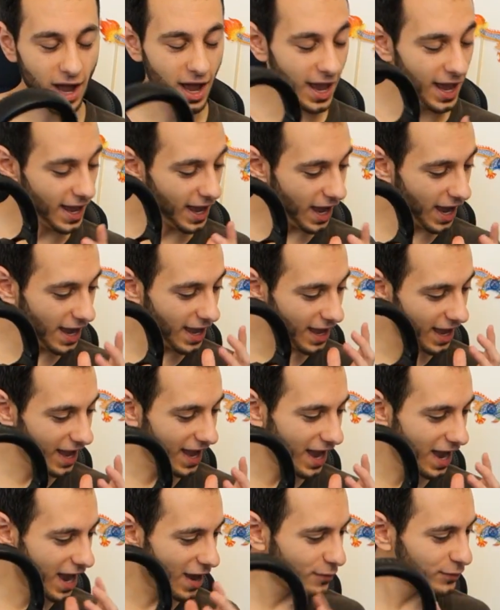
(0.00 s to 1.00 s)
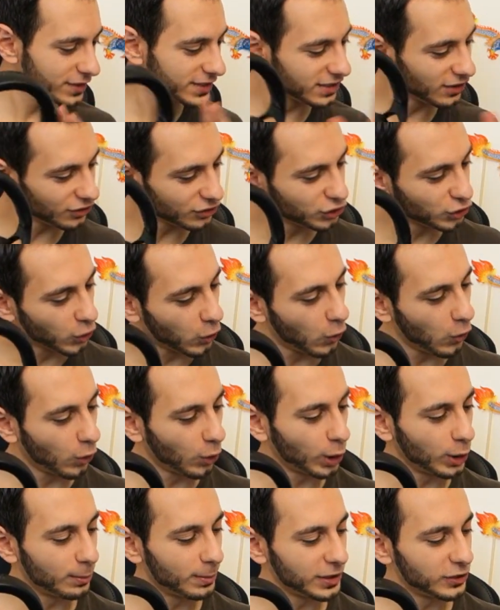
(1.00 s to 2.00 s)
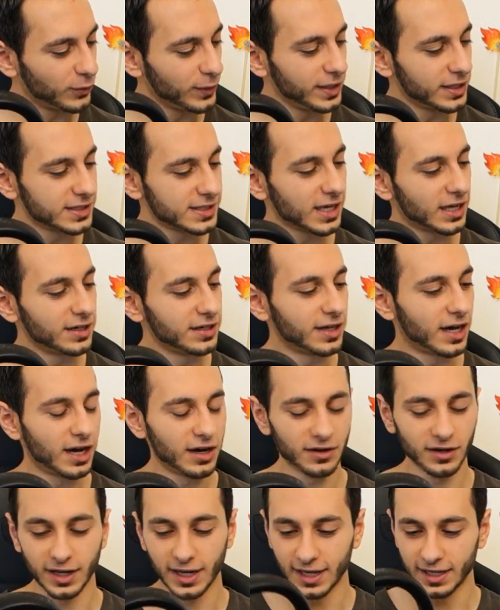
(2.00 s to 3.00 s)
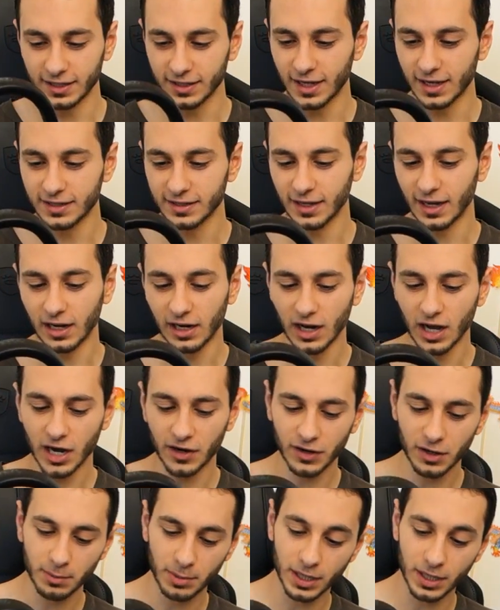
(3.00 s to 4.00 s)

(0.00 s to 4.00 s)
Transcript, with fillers: I, I, I was not torn between the Sundara and, and the Alara,